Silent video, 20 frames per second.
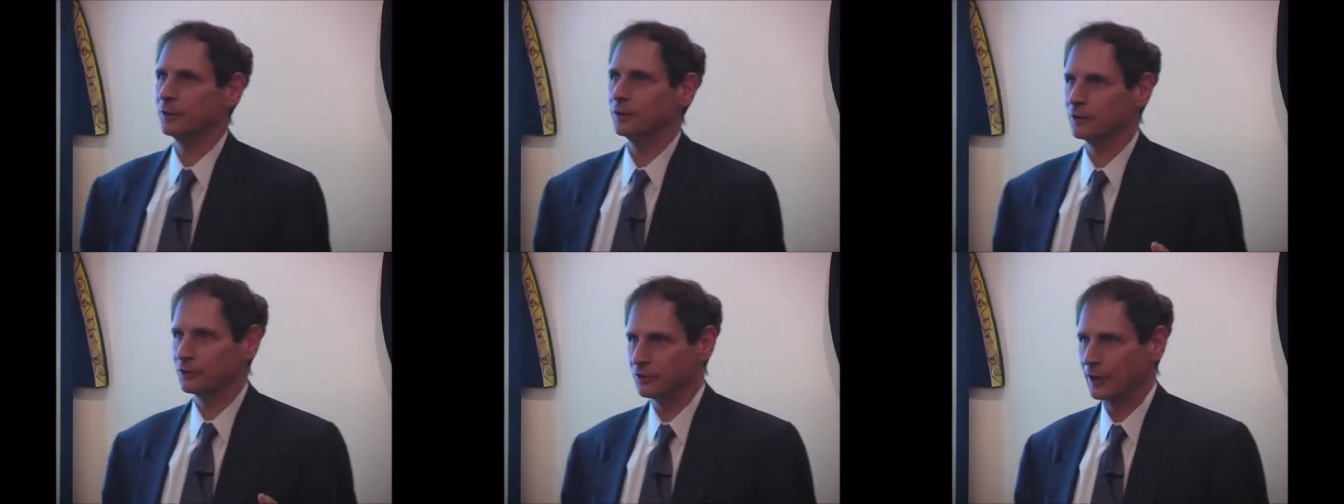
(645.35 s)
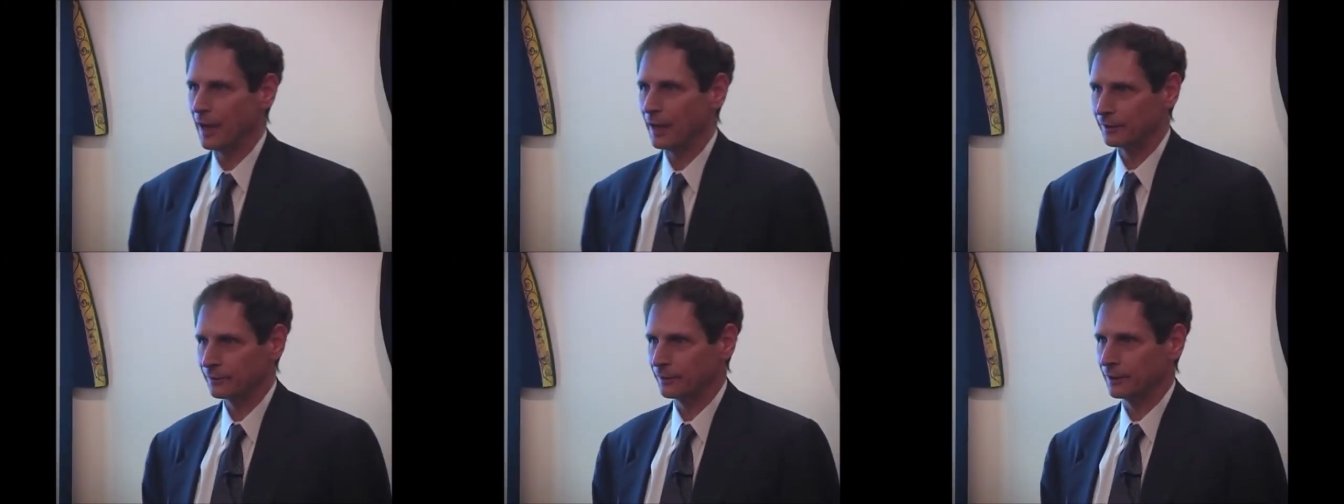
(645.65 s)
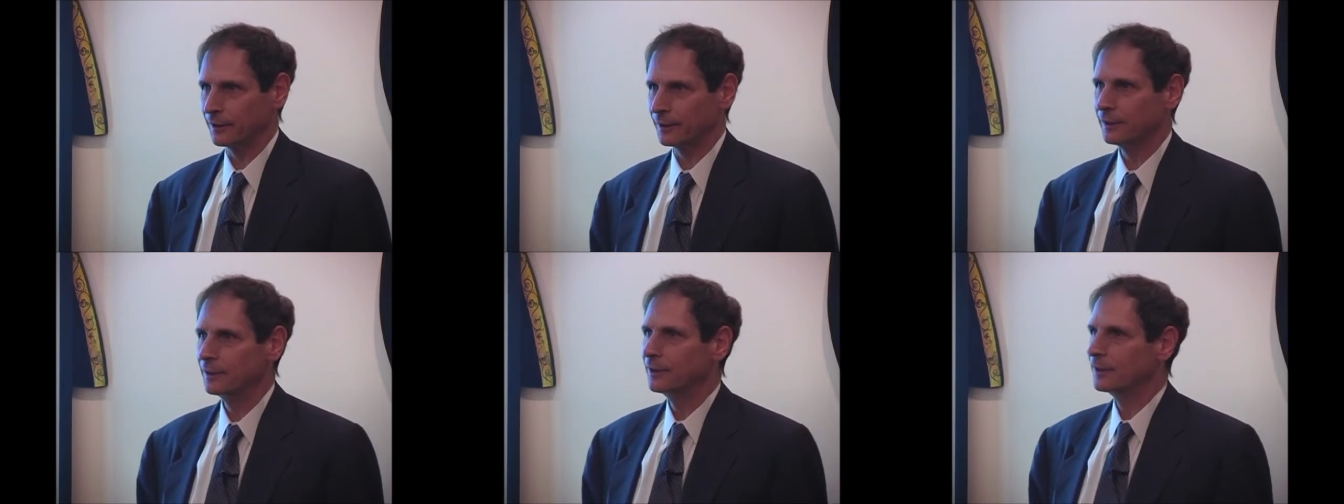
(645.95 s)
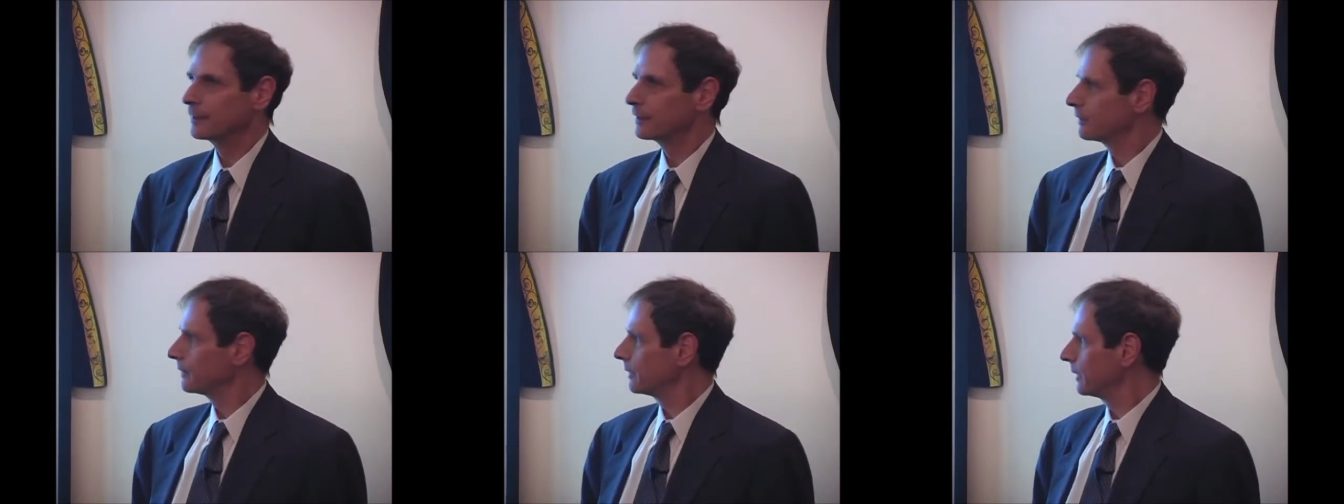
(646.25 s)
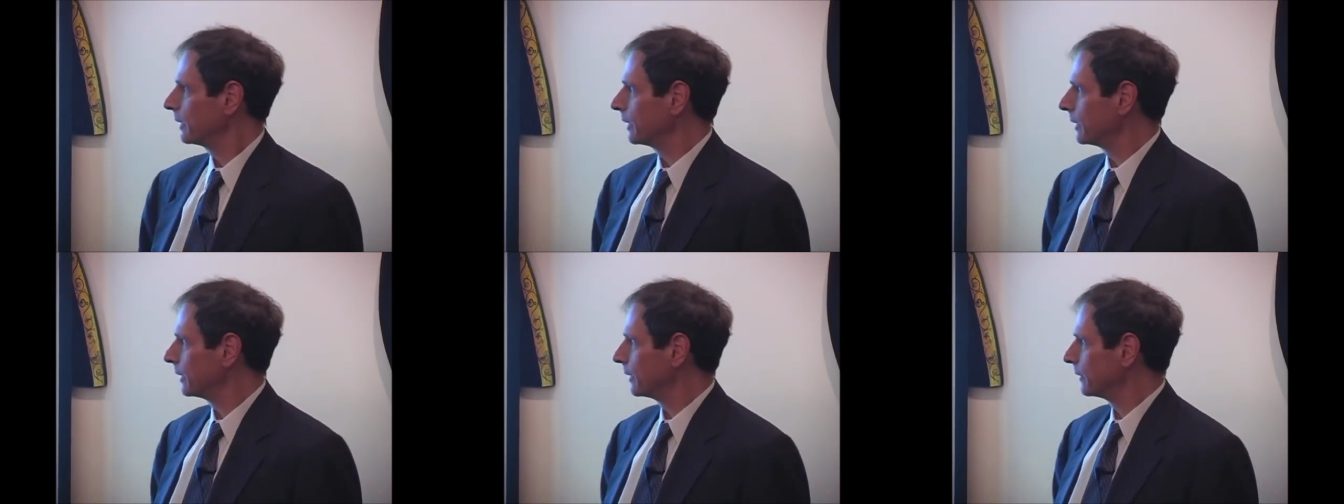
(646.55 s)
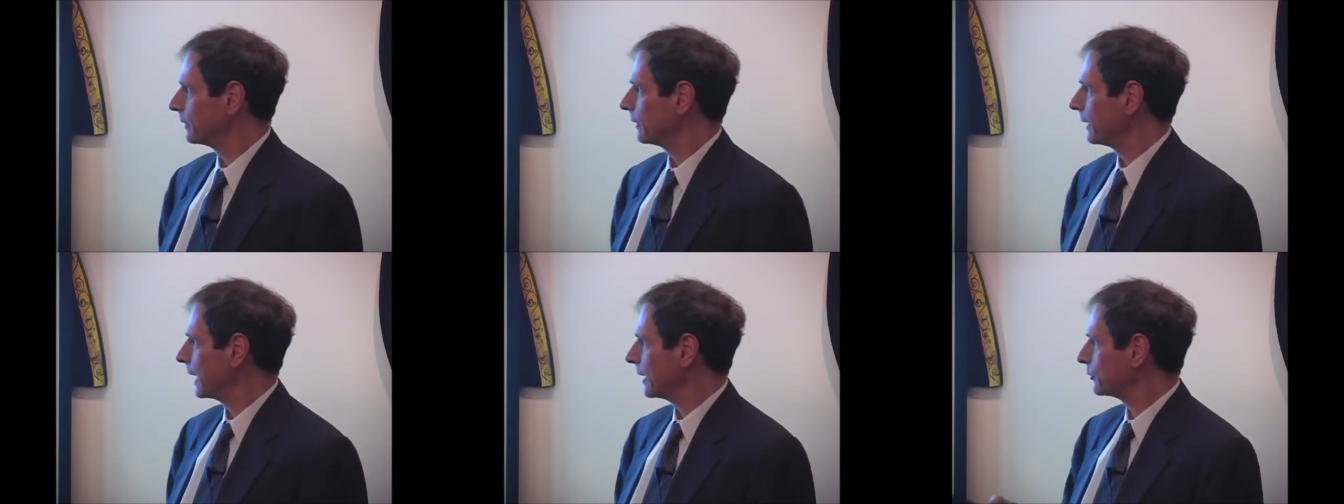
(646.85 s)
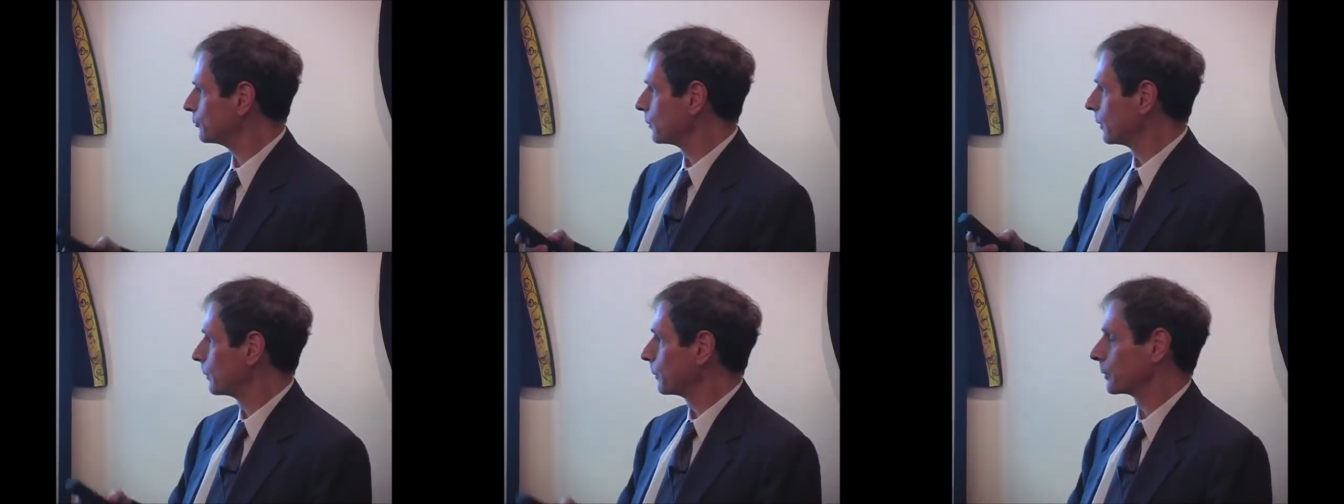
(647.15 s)
Exactly. And
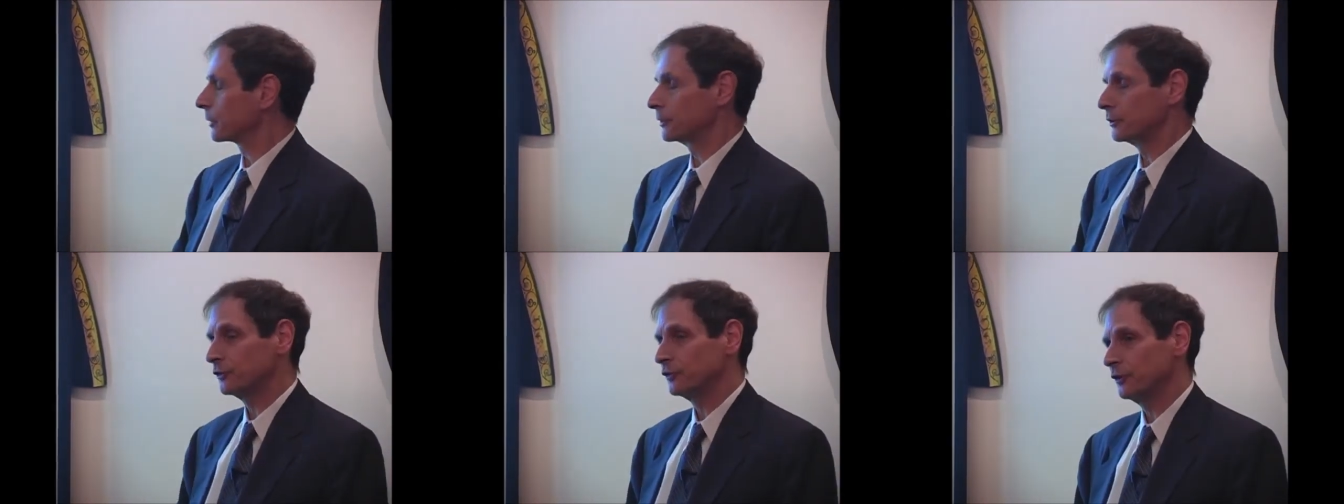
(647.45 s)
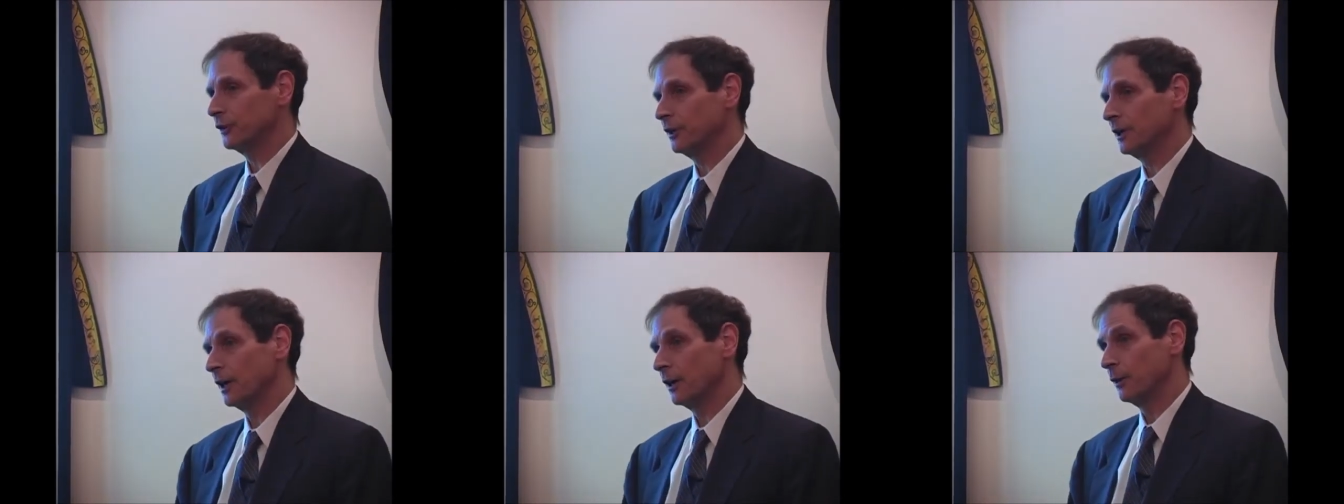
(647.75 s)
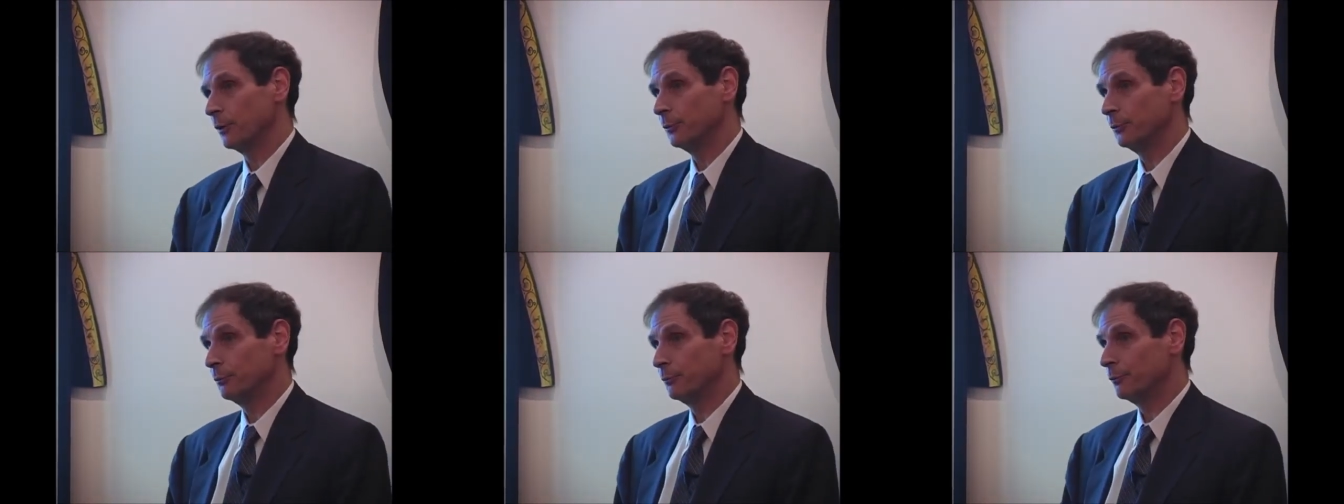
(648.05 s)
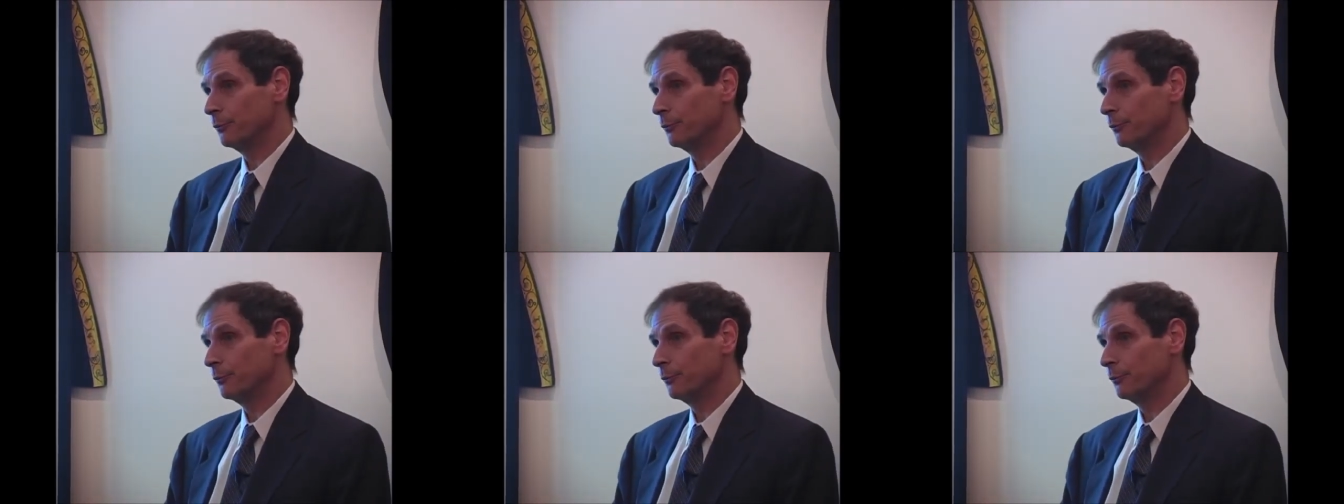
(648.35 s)
that's where we're going to see how, you